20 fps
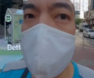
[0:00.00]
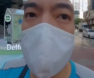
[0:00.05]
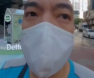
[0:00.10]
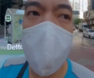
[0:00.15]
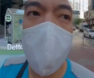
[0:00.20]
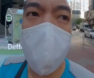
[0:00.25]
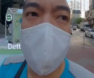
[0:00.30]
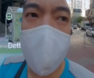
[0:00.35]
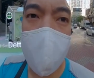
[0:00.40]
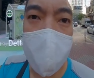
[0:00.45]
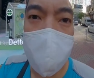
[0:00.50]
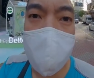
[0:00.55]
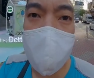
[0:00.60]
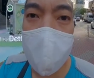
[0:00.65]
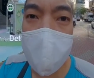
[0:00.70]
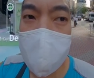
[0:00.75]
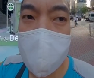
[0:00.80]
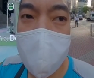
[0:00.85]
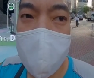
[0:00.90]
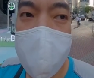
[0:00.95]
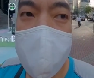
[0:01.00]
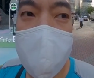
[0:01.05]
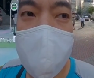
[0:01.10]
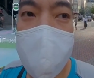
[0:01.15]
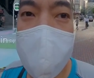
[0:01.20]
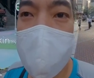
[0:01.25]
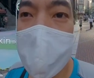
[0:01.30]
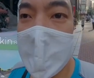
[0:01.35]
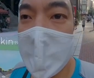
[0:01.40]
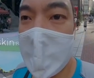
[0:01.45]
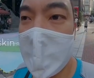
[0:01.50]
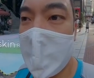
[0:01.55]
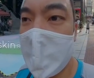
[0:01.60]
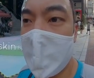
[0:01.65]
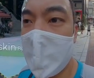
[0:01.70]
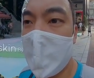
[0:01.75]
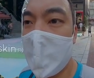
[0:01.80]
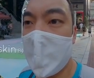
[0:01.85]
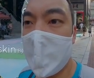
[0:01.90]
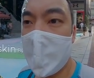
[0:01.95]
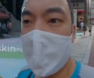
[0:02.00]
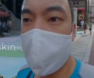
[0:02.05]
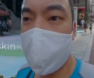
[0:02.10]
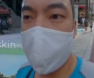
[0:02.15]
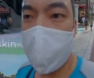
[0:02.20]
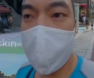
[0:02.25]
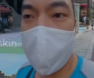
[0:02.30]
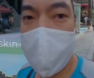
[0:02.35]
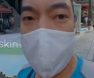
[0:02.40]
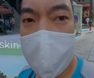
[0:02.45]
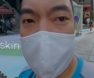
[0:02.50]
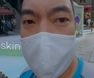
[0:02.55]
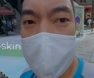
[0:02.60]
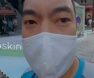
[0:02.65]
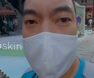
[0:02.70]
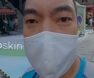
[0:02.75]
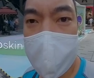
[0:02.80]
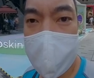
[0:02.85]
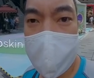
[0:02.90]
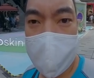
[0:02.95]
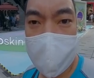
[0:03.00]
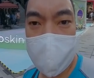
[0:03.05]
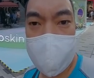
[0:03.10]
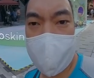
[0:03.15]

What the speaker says: No camera released in